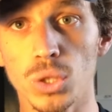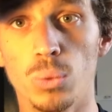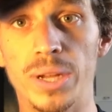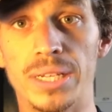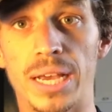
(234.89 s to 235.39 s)

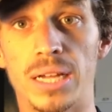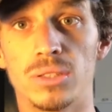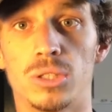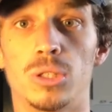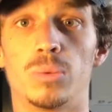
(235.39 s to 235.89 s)
went down
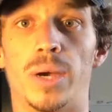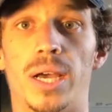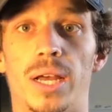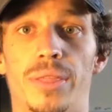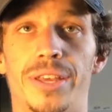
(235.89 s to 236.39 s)
to
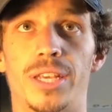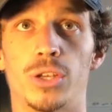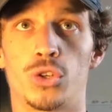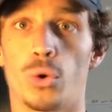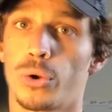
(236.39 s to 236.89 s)
where the
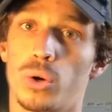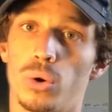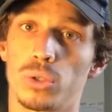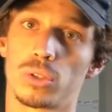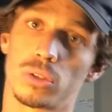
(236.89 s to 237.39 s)
shorter
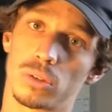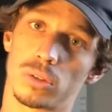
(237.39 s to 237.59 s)
course,